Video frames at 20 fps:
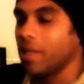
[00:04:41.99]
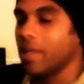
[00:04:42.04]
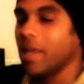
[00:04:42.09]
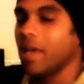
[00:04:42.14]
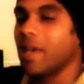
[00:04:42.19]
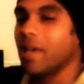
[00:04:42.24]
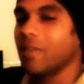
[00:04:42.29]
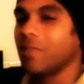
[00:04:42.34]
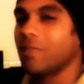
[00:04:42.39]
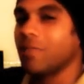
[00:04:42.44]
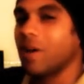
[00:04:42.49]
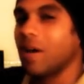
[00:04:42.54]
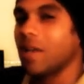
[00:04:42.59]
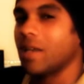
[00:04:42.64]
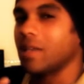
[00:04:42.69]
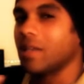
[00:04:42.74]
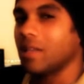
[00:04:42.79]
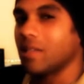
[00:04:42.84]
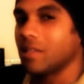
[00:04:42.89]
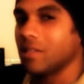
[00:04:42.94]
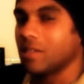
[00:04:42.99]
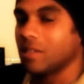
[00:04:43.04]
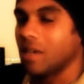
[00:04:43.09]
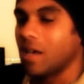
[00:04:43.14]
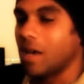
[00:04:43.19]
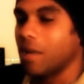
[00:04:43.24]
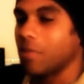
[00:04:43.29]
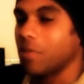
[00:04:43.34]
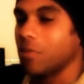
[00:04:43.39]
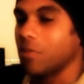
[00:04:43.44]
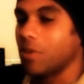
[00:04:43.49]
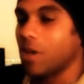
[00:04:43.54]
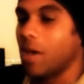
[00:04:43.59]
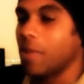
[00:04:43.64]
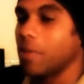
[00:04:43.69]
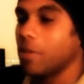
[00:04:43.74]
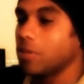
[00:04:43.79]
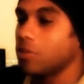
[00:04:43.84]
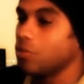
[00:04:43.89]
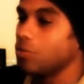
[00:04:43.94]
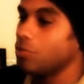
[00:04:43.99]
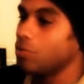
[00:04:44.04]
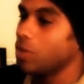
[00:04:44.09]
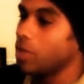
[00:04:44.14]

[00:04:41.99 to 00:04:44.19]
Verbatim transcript: Now you have to find another job. The job that you